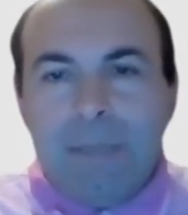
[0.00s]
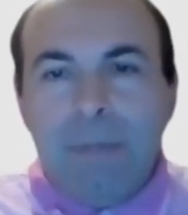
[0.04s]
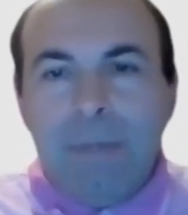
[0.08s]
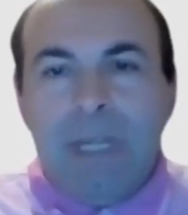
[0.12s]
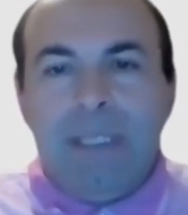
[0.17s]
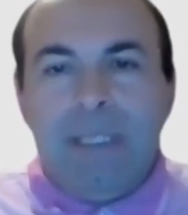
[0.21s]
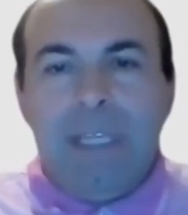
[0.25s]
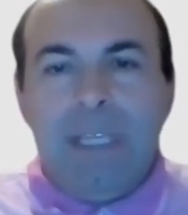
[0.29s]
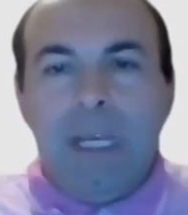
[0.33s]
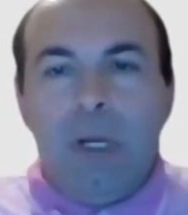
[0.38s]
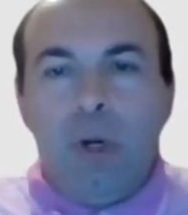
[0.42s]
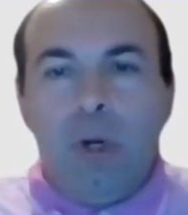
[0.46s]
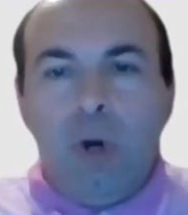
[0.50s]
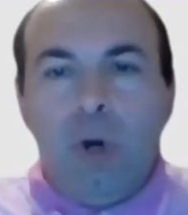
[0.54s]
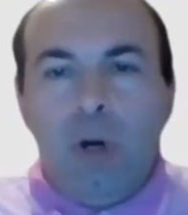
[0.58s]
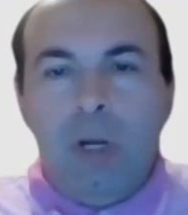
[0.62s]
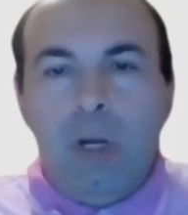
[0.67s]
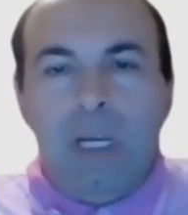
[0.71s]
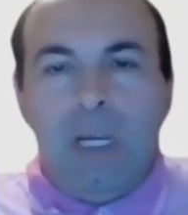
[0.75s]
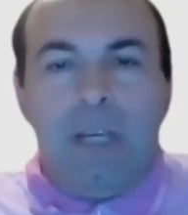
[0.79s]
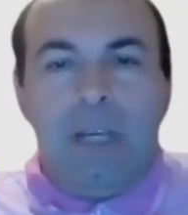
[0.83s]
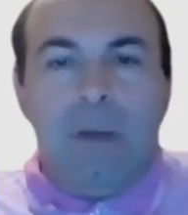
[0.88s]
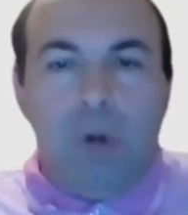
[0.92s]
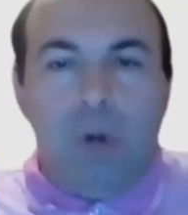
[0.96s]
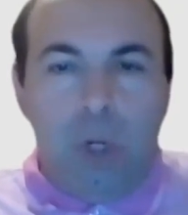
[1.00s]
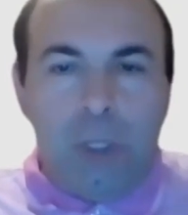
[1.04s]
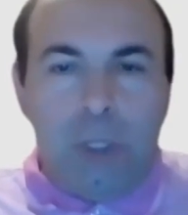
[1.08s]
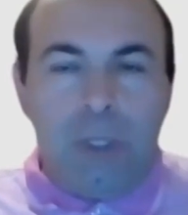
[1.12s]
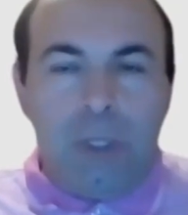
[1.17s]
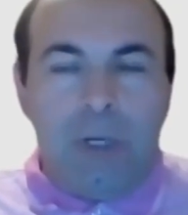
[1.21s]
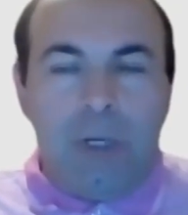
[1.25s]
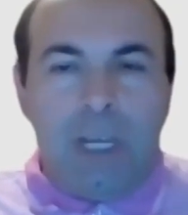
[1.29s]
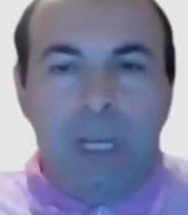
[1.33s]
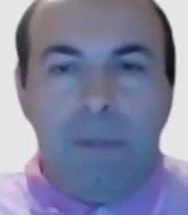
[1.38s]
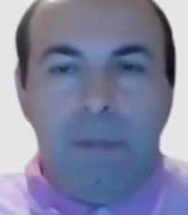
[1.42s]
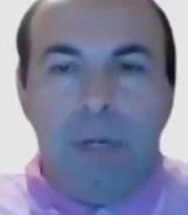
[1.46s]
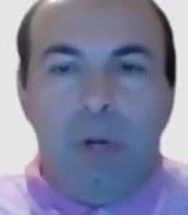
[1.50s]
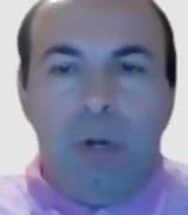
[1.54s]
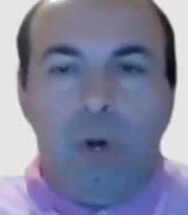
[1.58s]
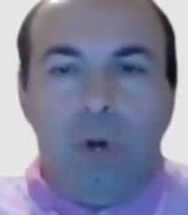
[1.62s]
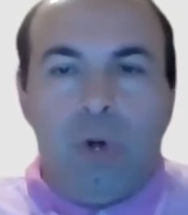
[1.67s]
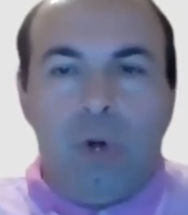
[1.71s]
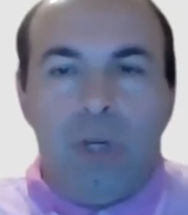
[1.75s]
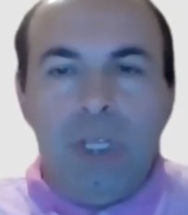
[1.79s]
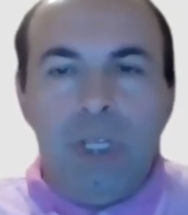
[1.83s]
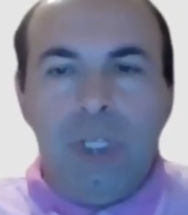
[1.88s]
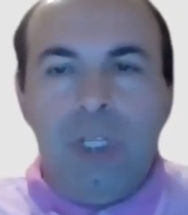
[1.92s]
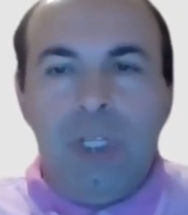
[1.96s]
but they, call, they also can be
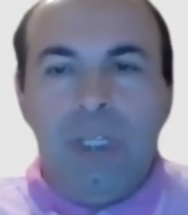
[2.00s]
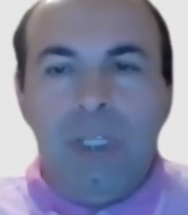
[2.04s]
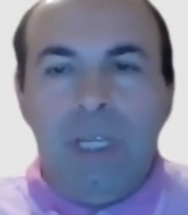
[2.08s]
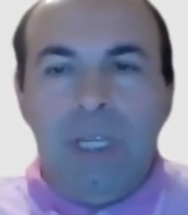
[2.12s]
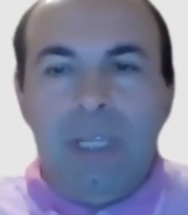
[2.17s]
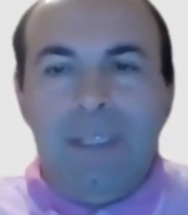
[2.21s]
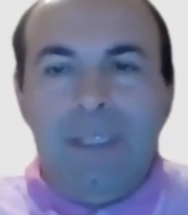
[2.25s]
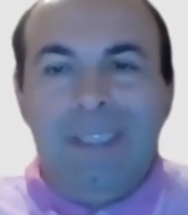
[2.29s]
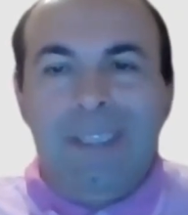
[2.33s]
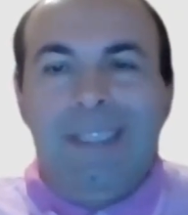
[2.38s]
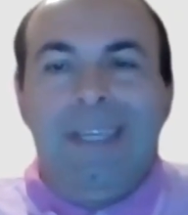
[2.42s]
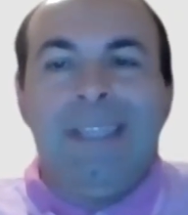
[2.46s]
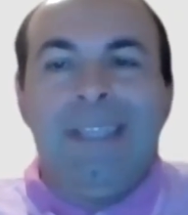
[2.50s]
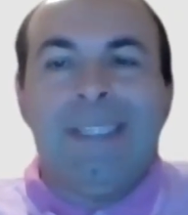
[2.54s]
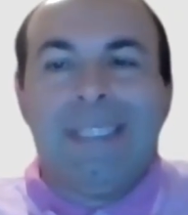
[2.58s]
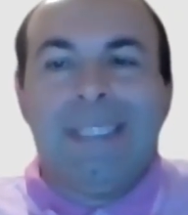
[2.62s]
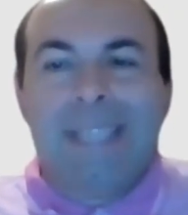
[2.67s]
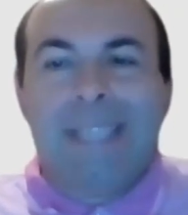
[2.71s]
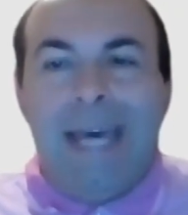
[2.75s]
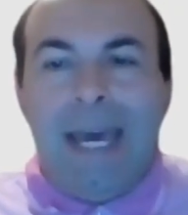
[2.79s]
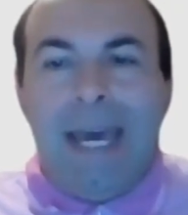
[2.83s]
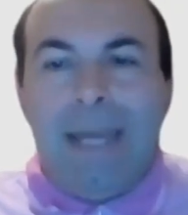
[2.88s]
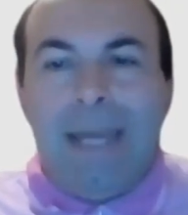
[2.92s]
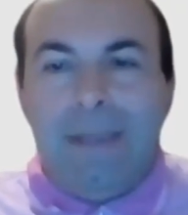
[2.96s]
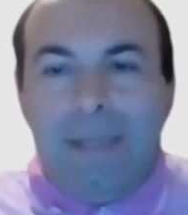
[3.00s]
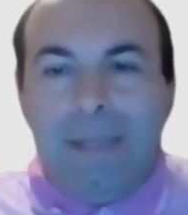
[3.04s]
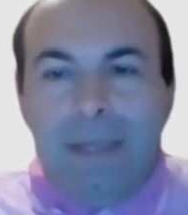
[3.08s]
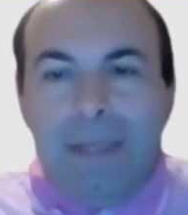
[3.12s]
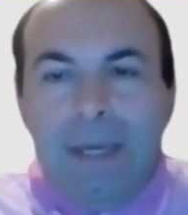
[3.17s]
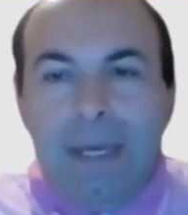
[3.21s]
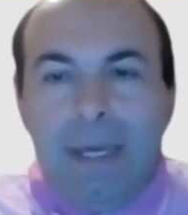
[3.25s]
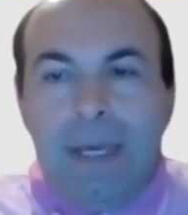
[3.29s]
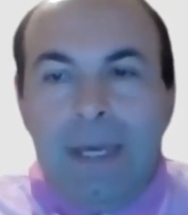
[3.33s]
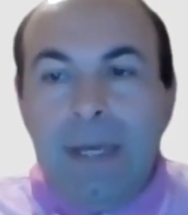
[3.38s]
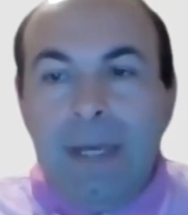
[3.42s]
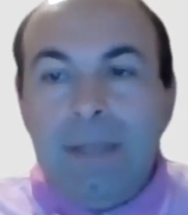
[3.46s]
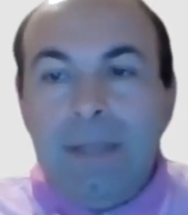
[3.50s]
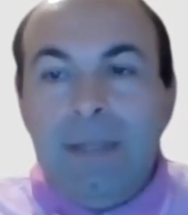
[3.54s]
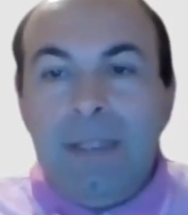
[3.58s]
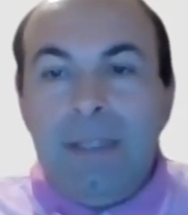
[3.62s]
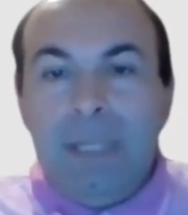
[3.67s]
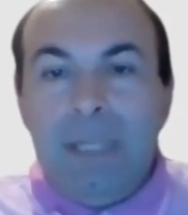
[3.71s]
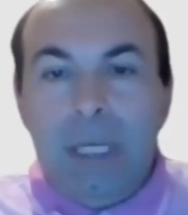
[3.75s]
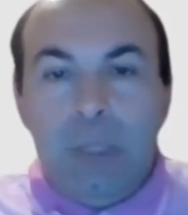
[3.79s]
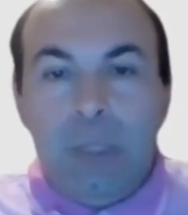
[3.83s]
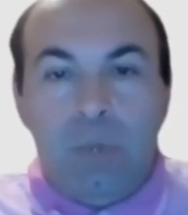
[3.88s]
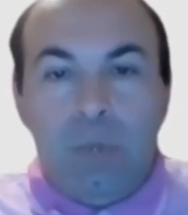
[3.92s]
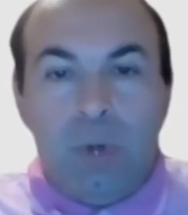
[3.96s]
originated inside uh, the
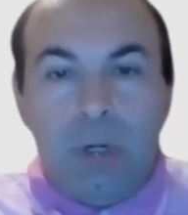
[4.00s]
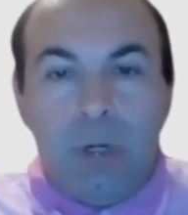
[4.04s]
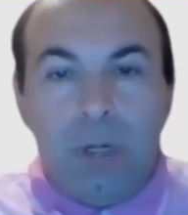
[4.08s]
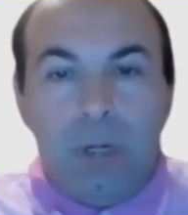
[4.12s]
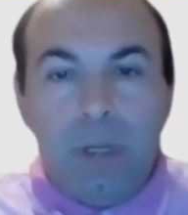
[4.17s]
network.